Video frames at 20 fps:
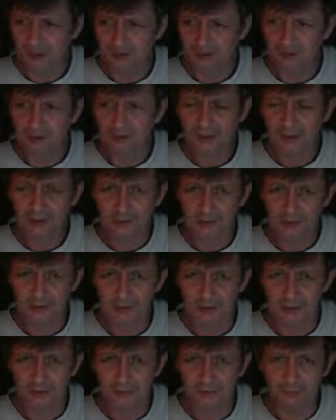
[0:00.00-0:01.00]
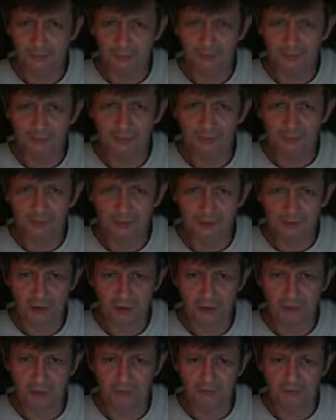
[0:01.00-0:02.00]
It's handmade, which takes
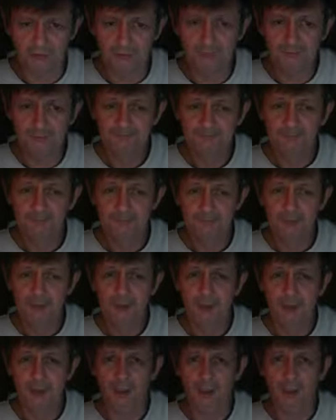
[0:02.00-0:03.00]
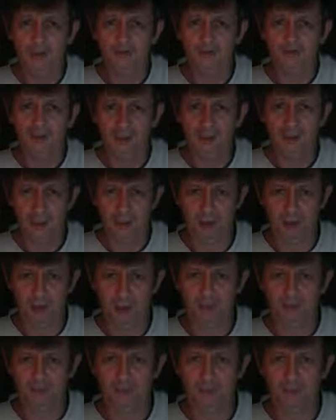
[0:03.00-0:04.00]
time and
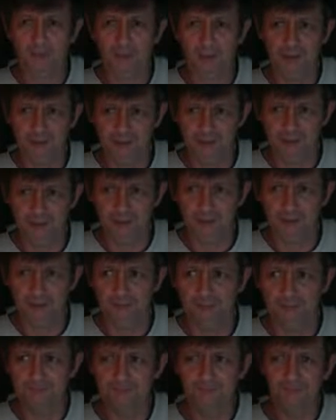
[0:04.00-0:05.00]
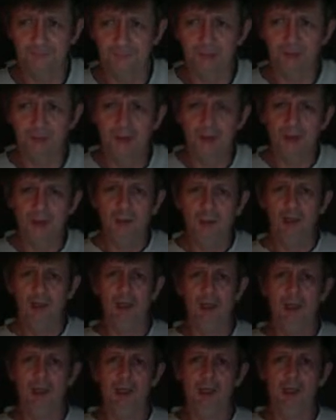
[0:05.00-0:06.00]
care and attention,
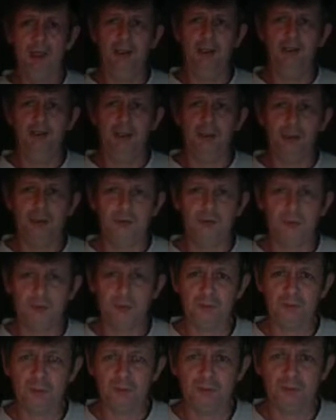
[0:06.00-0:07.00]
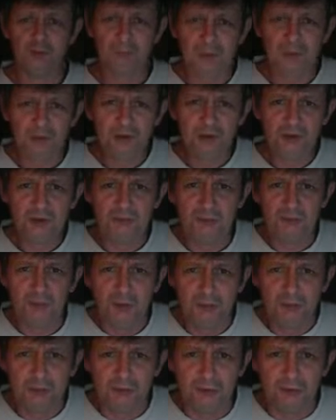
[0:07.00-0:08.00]
and it's much more expensive than
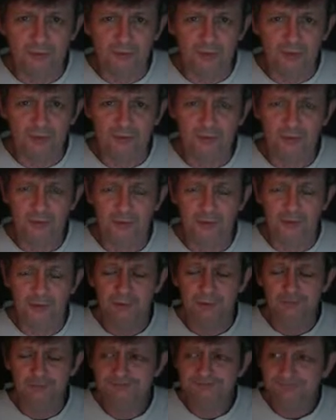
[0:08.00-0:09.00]
mass produced e-liquid.